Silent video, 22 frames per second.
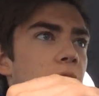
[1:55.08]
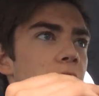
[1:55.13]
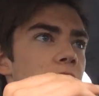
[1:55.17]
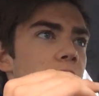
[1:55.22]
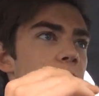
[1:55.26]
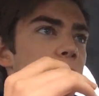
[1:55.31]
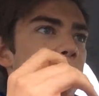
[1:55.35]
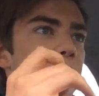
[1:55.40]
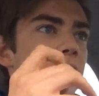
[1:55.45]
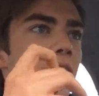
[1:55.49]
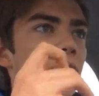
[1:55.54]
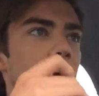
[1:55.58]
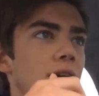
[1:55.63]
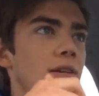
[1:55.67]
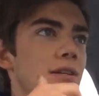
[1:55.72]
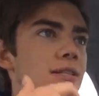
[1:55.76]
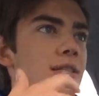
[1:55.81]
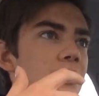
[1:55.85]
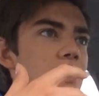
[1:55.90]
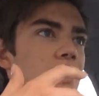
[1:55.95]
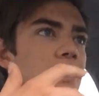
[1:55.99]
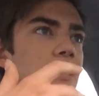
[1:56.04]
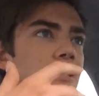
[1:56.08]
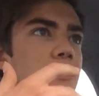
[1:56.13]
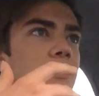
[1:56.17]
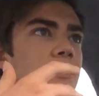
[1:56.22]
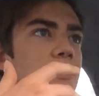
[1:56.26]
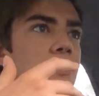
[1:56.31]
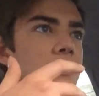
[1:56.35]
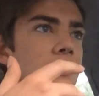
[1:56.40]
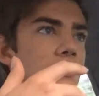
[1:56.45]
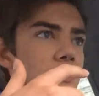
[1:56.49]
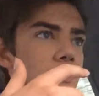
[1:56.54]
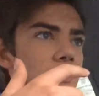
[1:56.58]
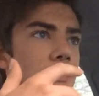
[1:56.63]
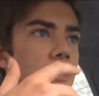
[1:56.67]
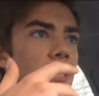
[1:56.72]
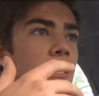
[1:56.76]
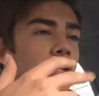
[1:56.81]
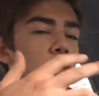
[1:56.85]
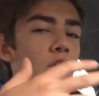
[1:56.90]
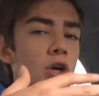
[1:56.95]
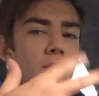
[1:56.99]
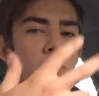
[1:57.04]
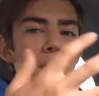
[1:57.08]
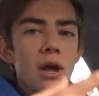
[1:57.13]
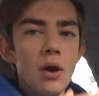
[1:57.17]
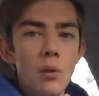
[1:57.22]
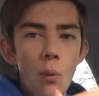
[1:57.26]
is because it took me